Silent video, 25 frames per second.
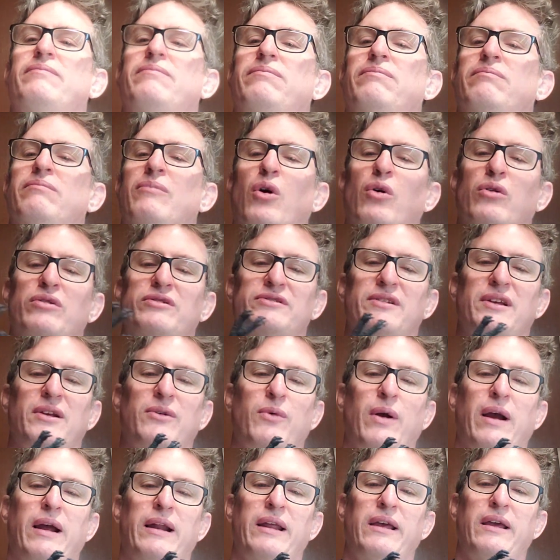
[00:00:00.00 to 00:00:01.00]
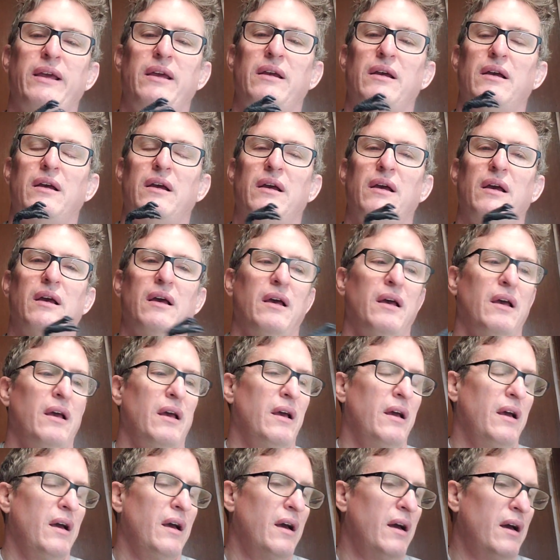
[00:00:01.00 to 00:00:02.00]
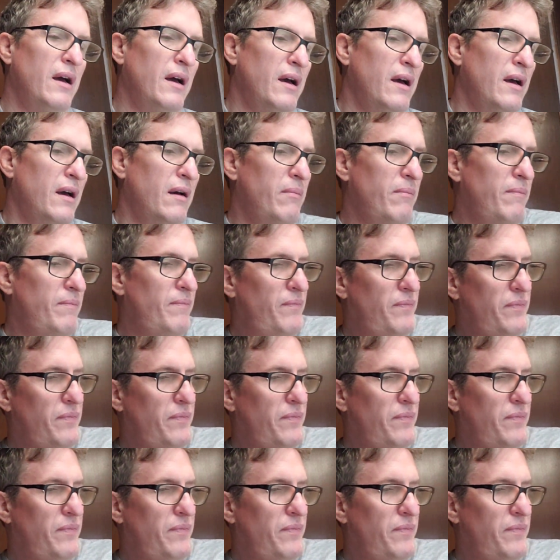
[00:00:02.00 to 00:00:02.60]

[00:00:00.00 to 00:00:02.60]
mostly ready. I